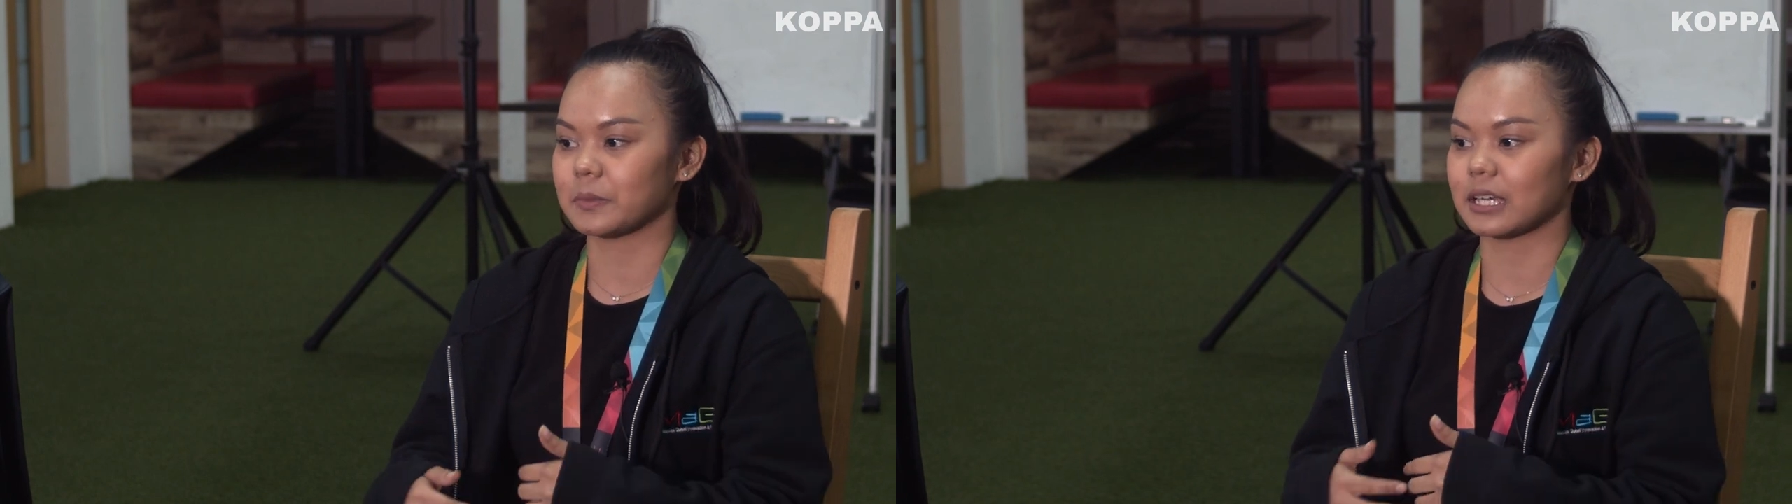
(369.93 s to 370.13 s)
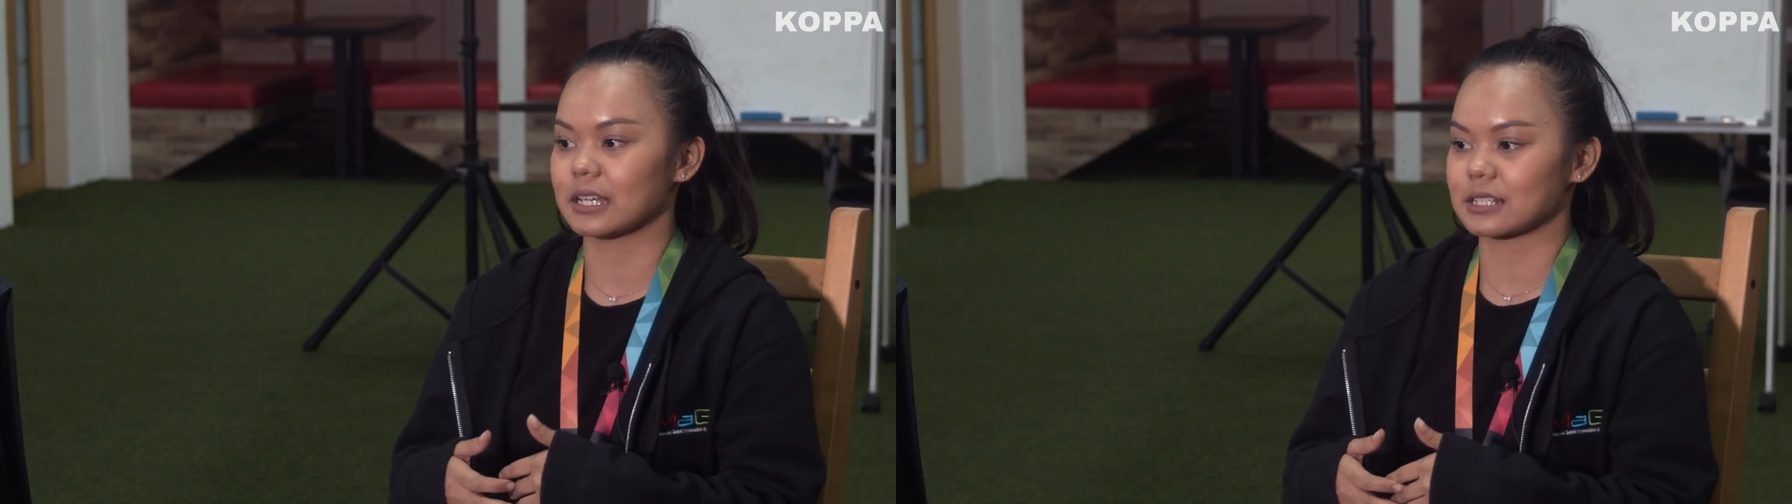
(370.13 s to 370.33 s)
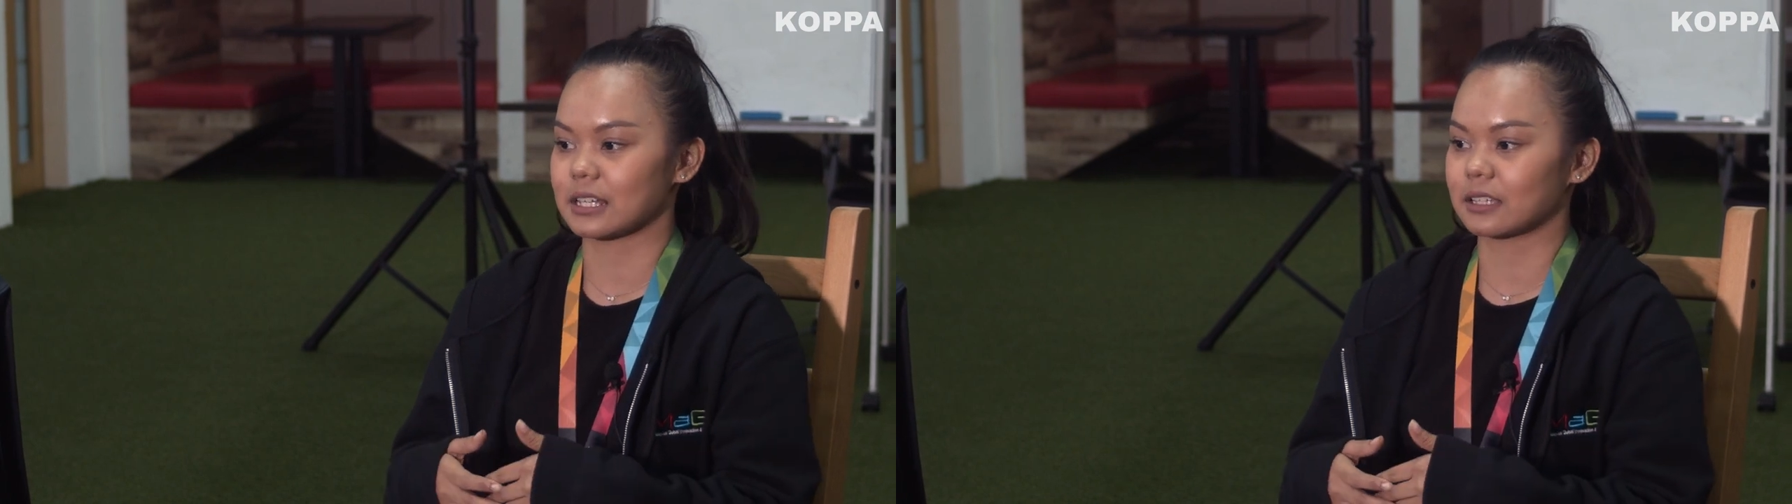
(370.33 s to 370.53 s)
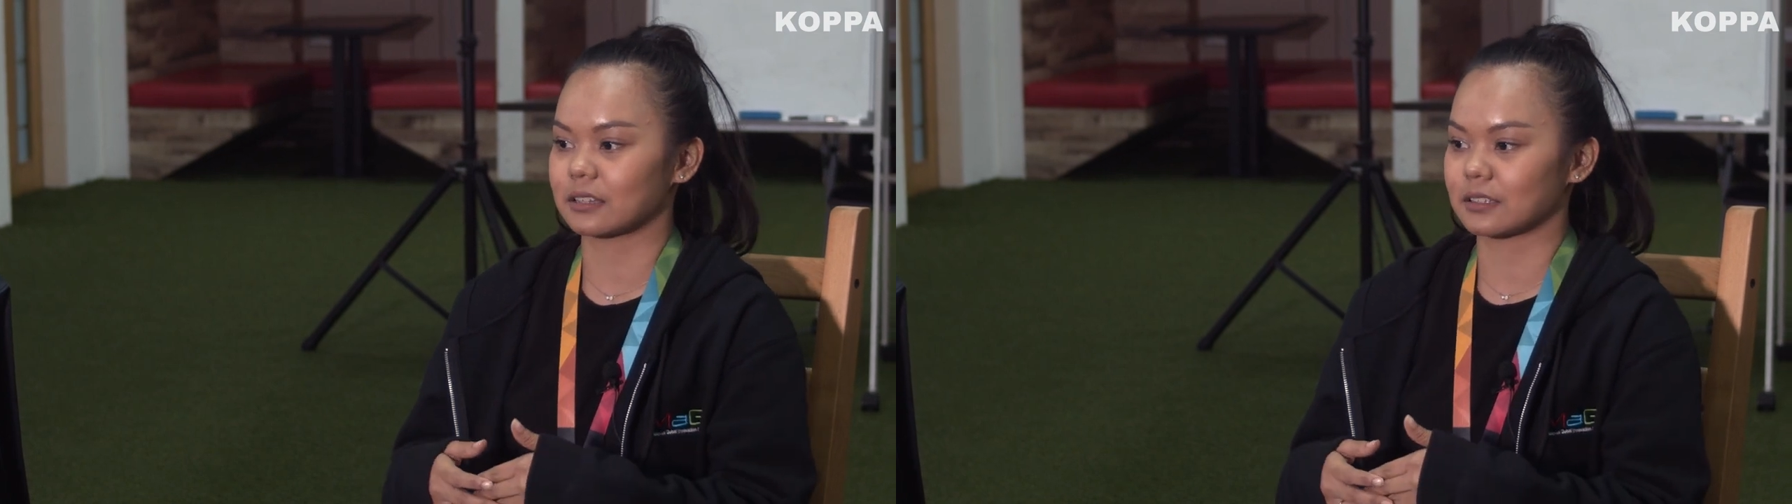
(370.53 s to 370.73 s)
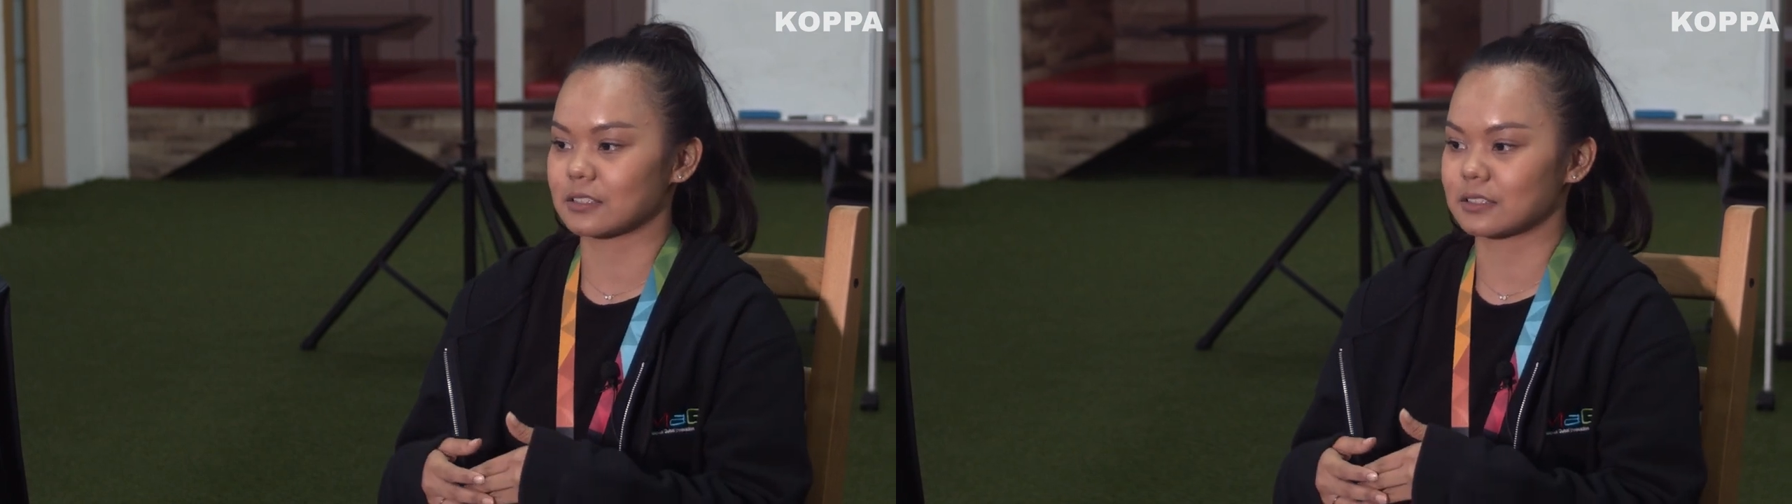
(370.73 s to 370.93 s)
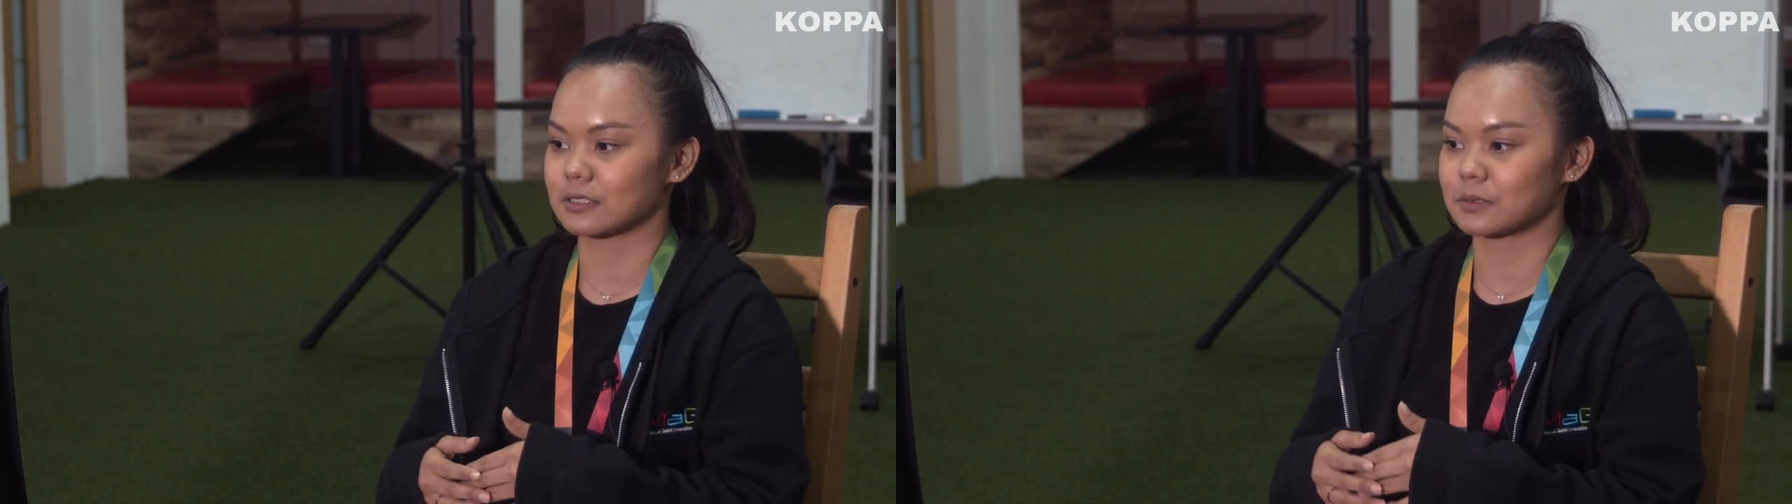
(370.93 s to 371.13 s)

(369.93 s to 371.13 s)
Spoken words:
me as like the